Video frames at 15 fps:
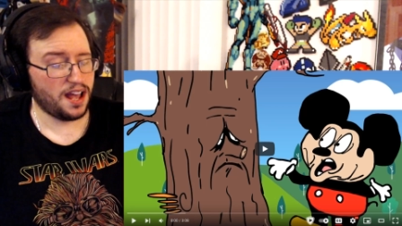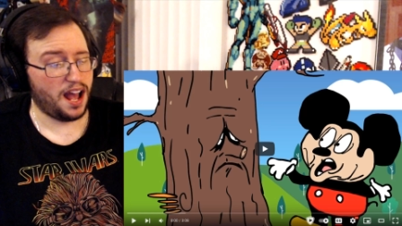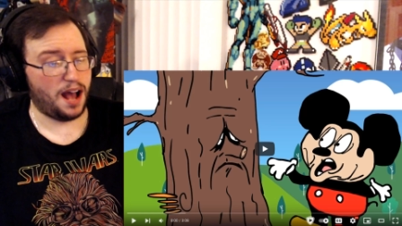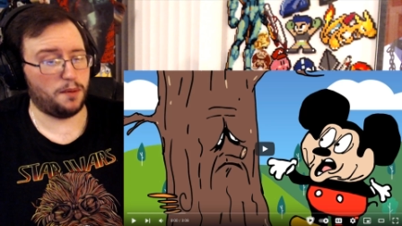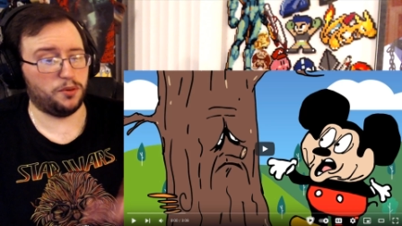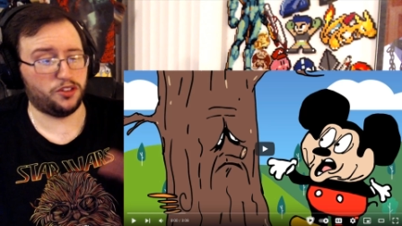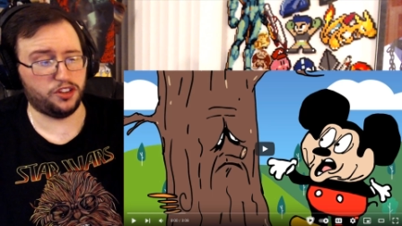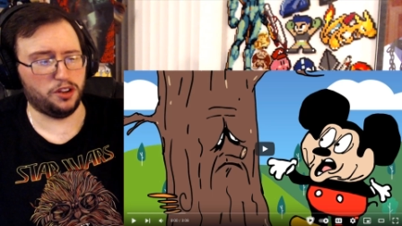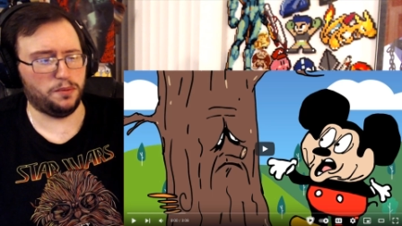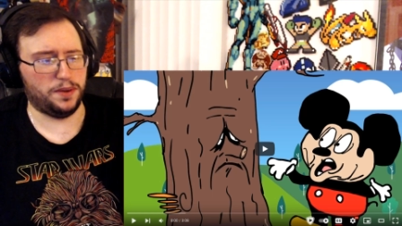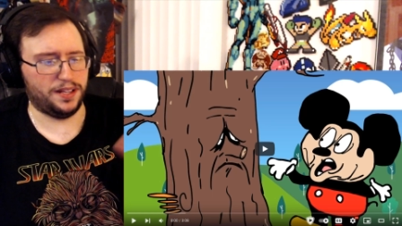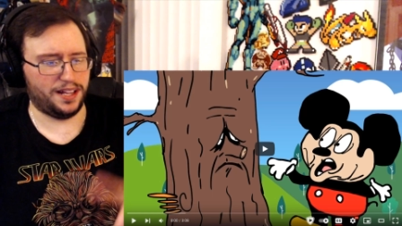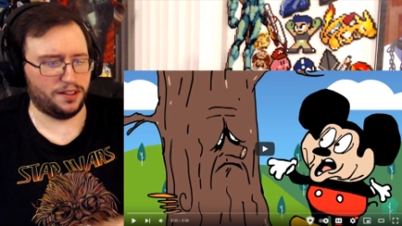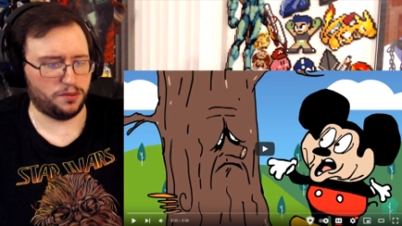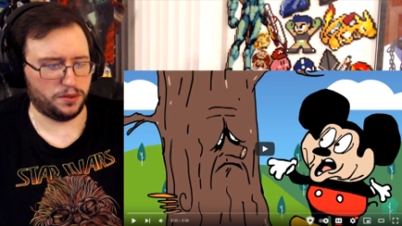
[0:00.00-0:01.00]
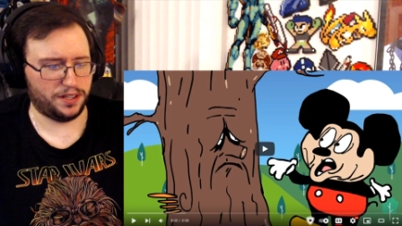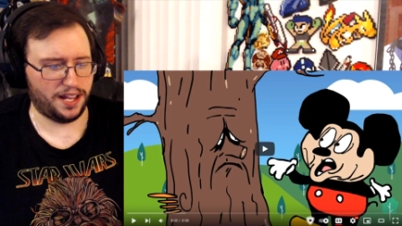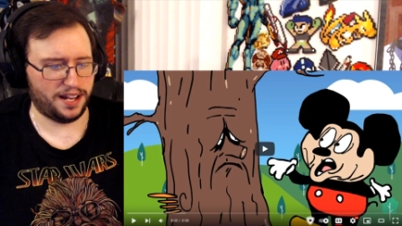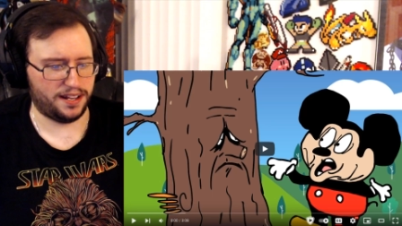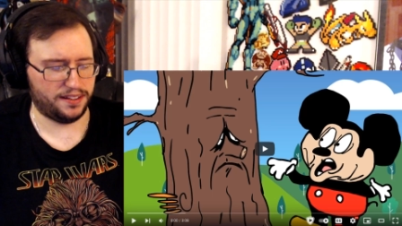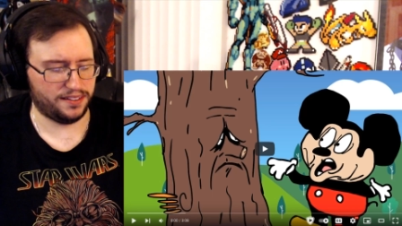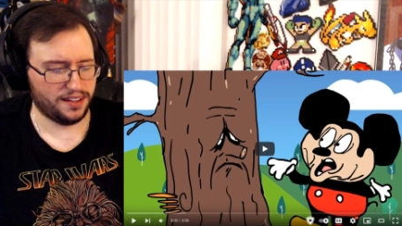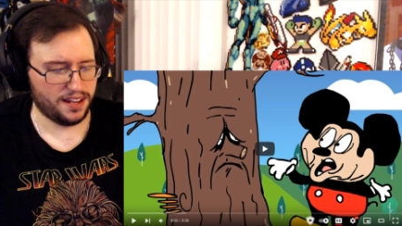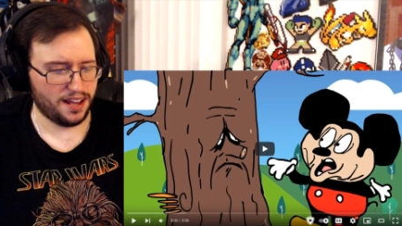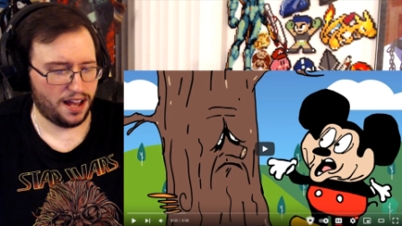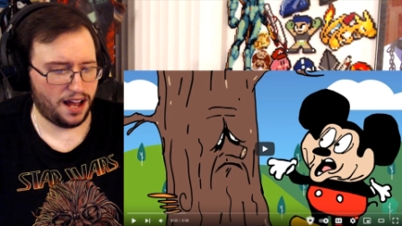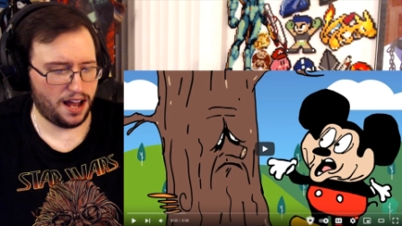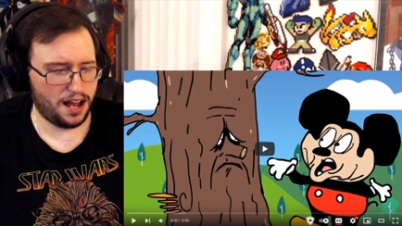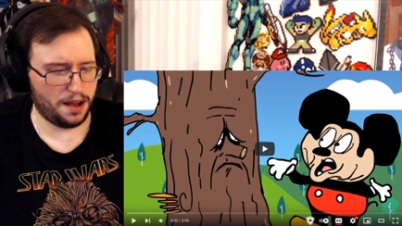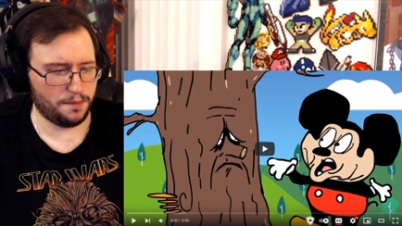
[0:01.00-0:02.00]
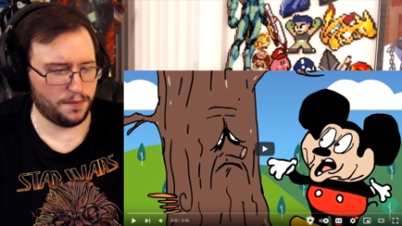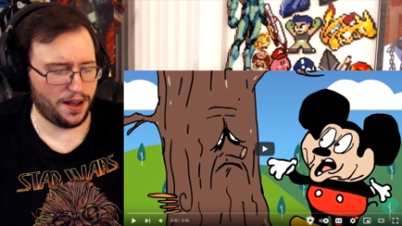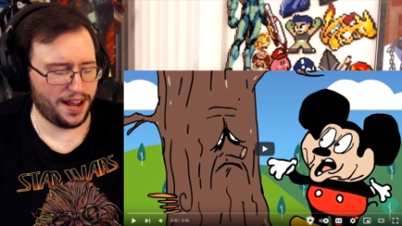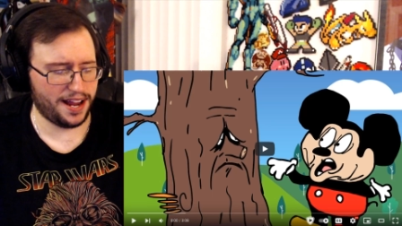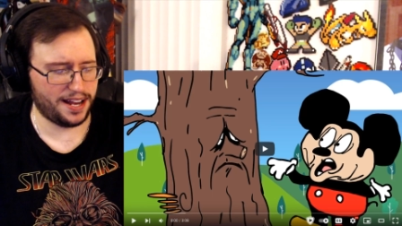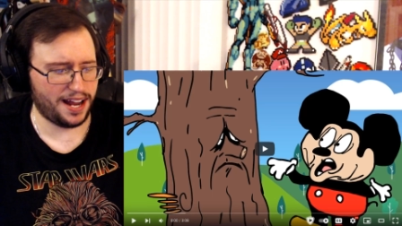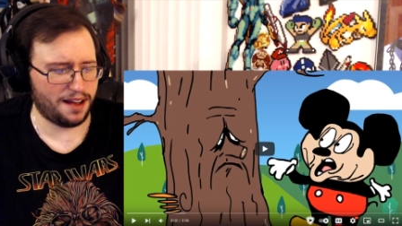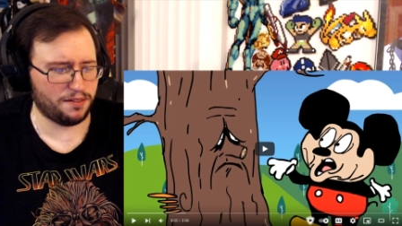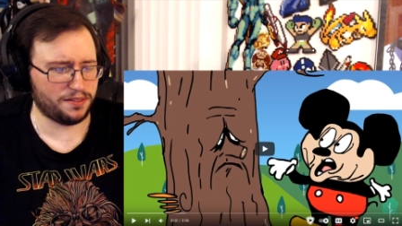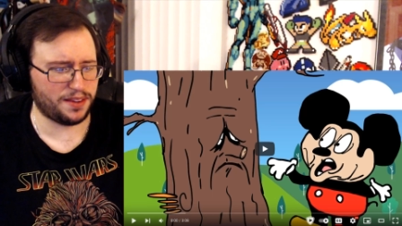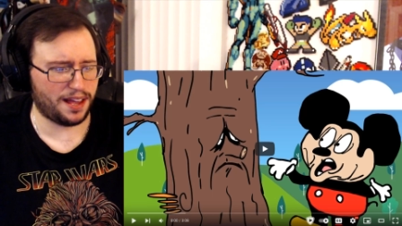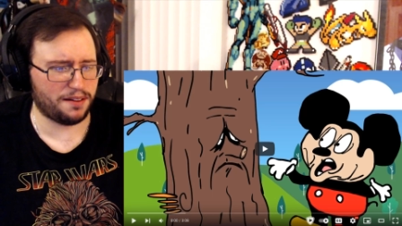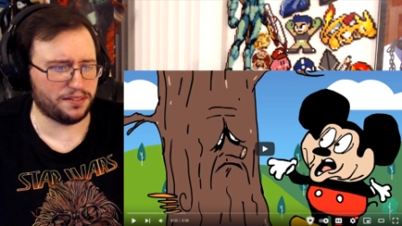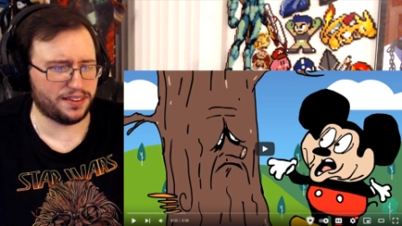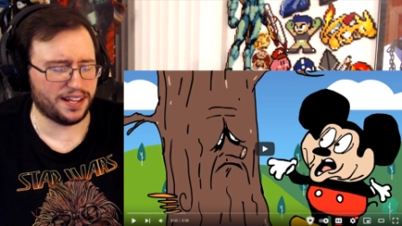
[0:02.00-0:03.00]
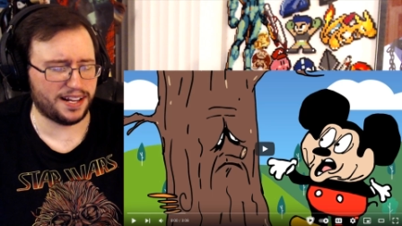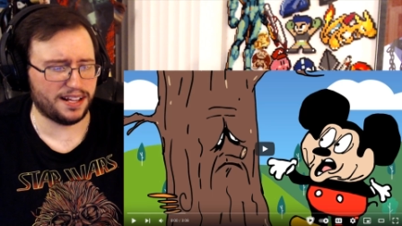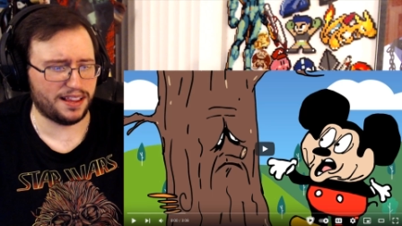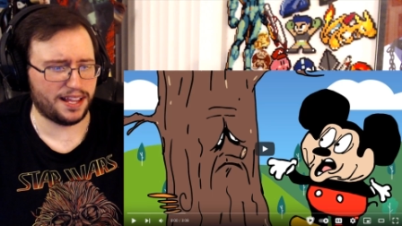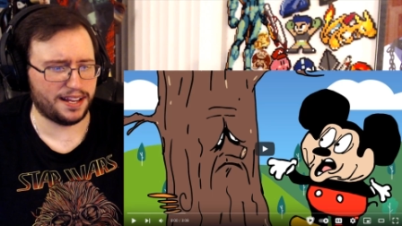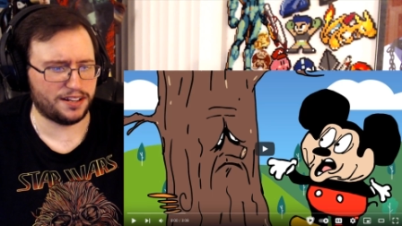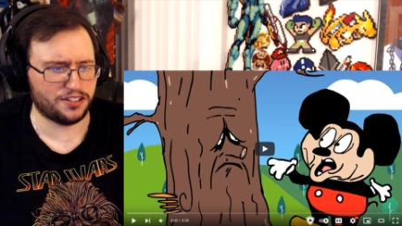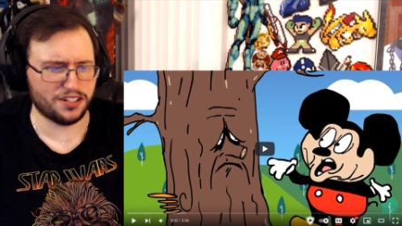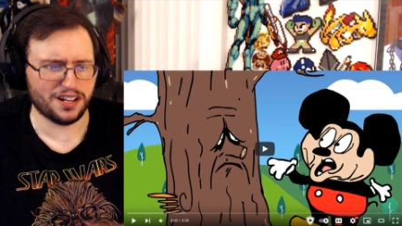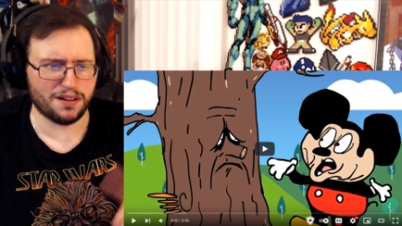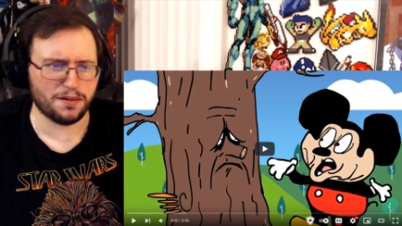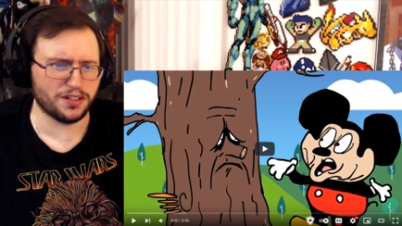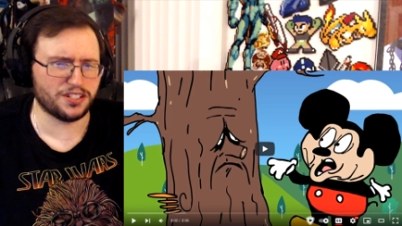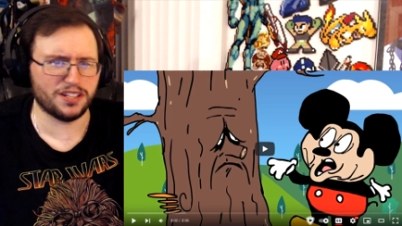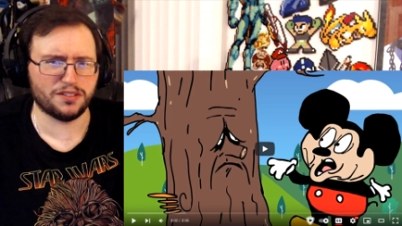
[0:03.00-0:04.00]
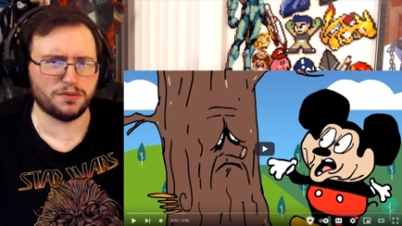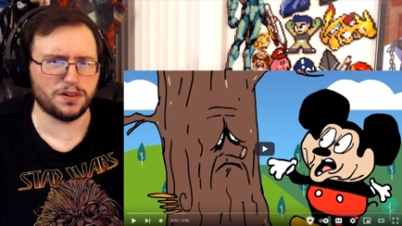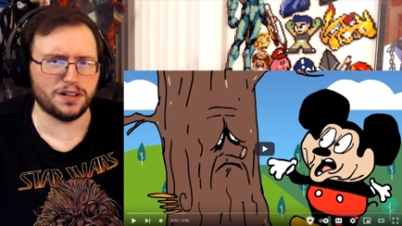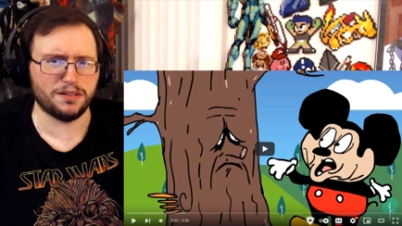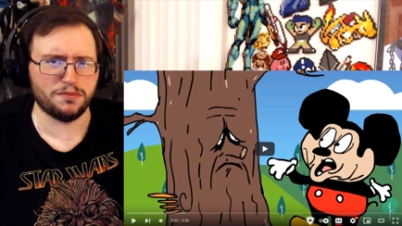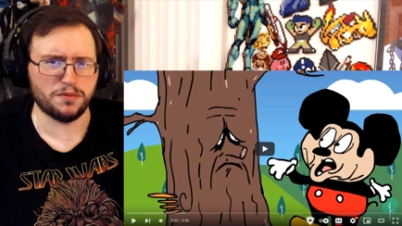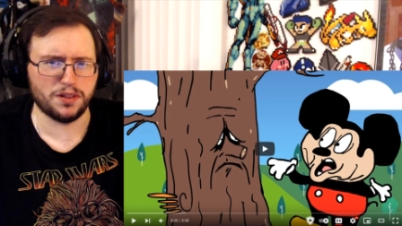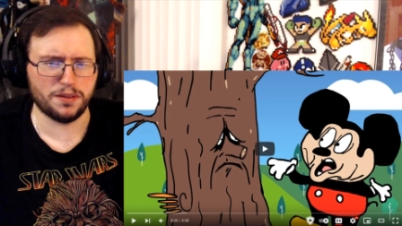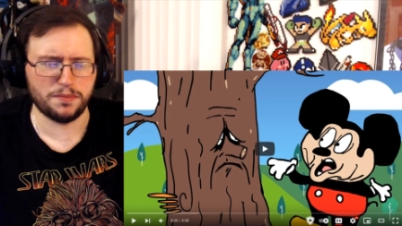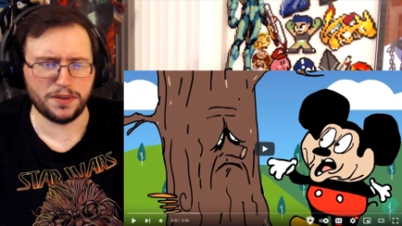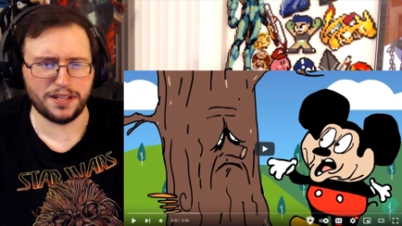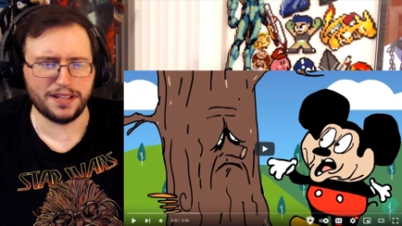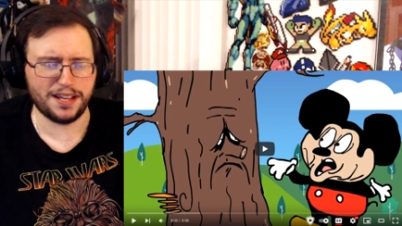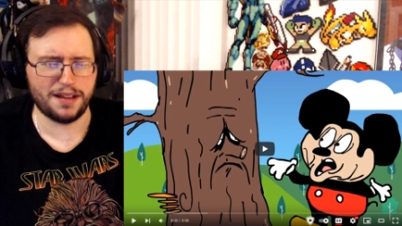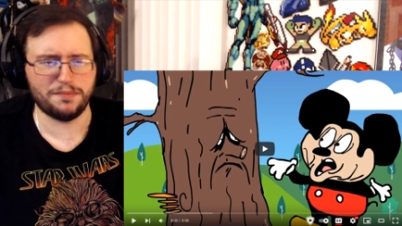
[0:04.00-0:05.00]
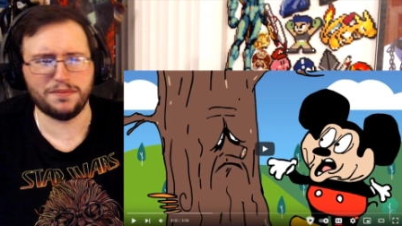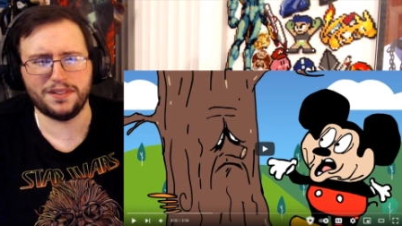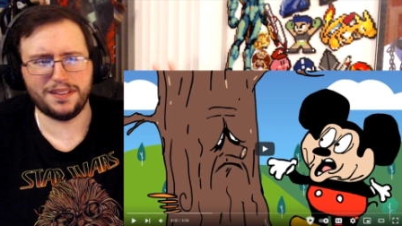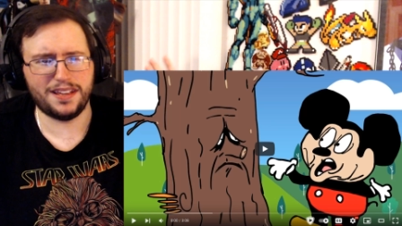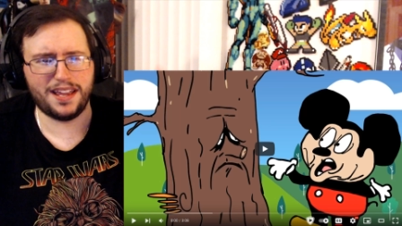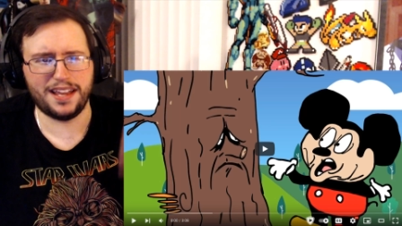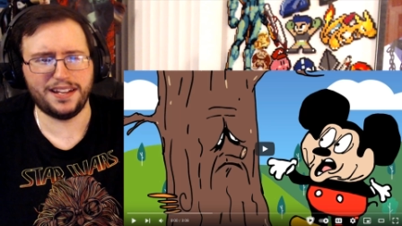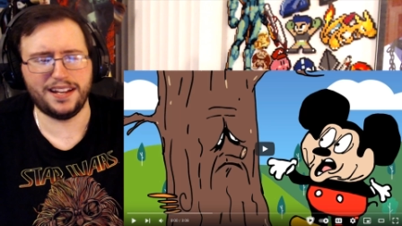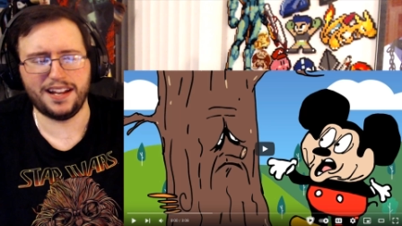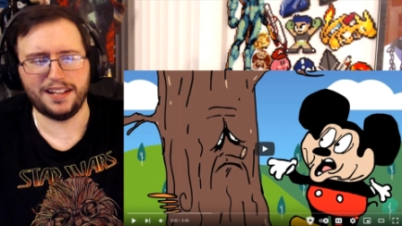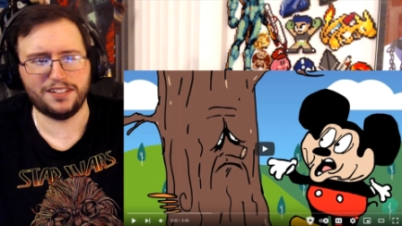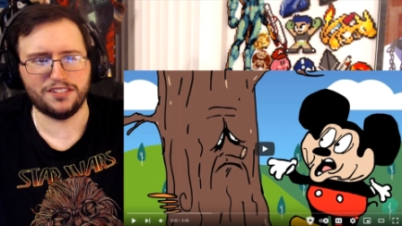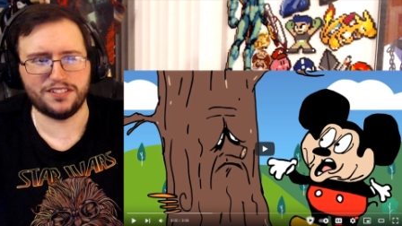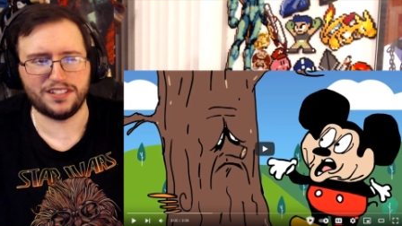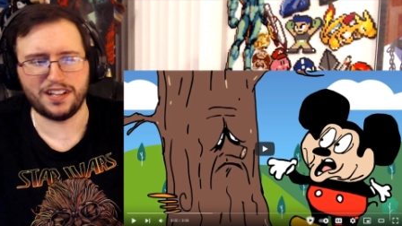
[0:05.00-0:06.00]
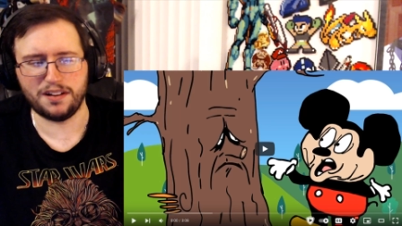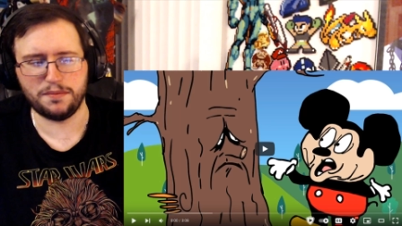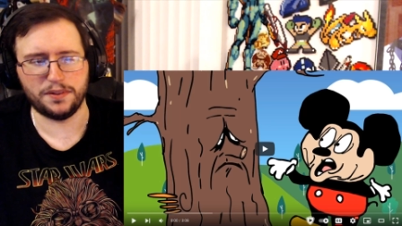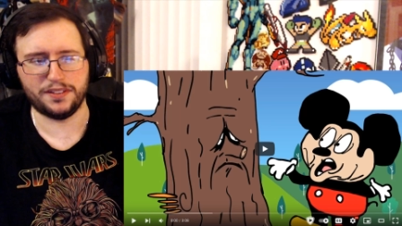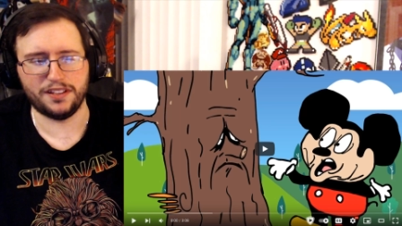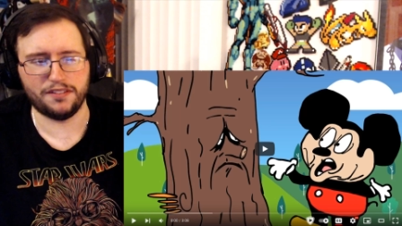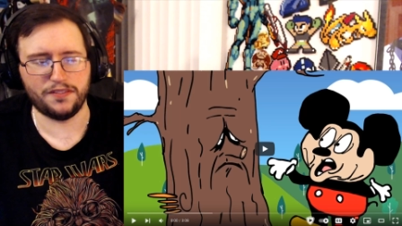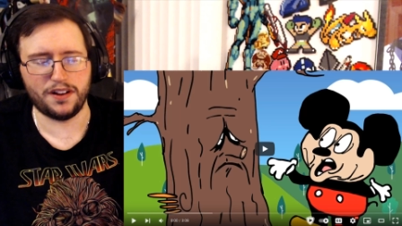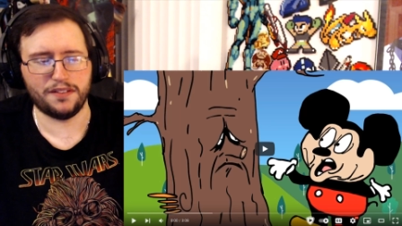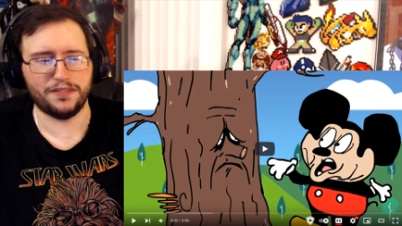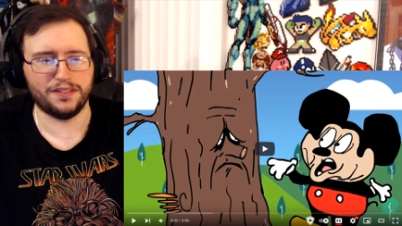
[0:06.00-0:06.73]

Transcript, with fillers: I'm assuming that's what that is. Um, and I was, I was thinking, like, should I watch this one? Will it be, I'm, um, and then I just cut myself off.